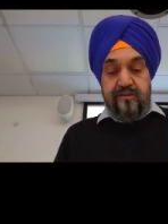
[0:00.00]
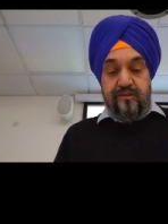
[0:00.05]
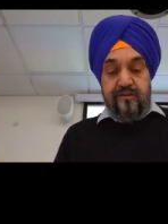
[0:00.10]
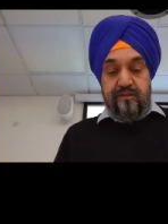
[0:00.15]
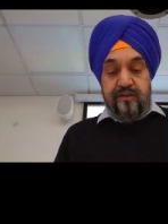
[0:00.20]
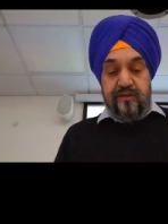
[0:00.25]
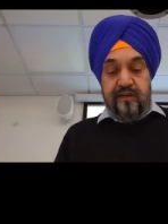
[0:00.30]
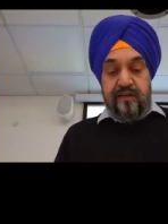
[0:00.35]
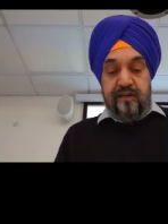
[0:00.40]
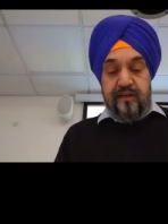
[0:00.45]
to
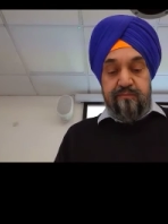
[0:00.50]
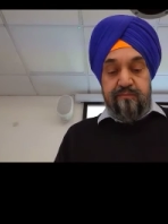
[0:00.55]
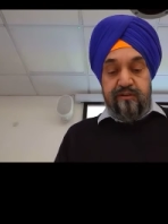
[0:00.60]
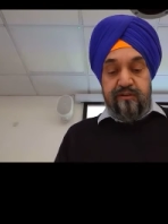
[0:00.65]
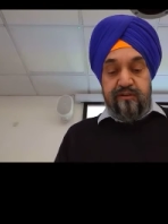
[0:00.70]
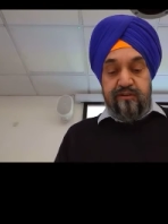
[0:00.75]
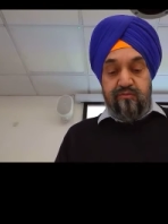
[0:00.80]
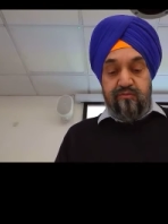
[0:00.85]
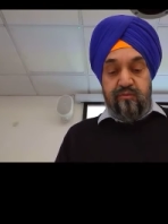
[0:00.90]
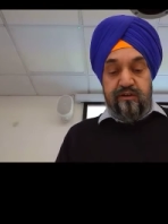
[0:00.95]
the k
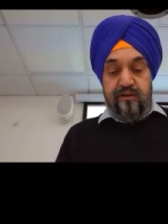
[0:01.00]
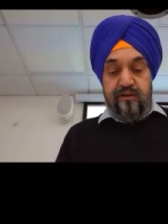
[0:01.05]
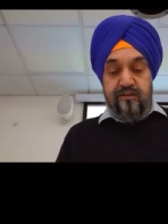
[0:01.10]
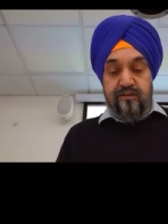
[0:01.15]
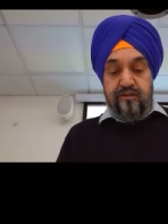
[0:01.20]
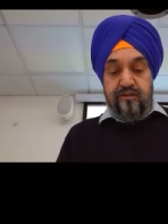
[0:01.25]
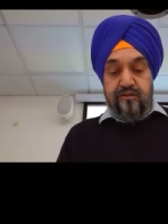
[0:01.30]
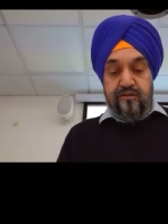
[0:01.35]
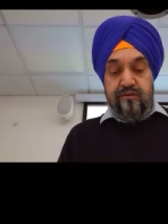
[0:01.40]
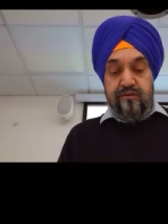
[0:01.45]
plus 1
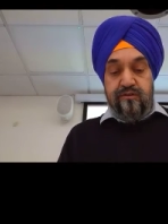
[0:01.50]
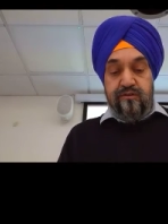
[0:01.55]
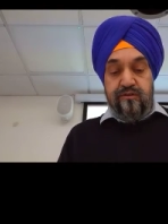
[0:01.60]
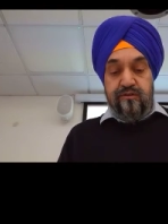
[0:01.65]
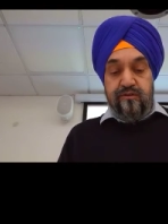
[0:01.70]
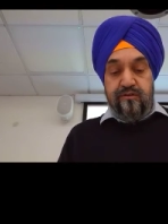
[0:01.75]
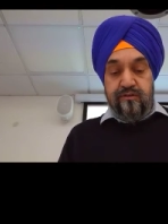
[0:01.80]
u,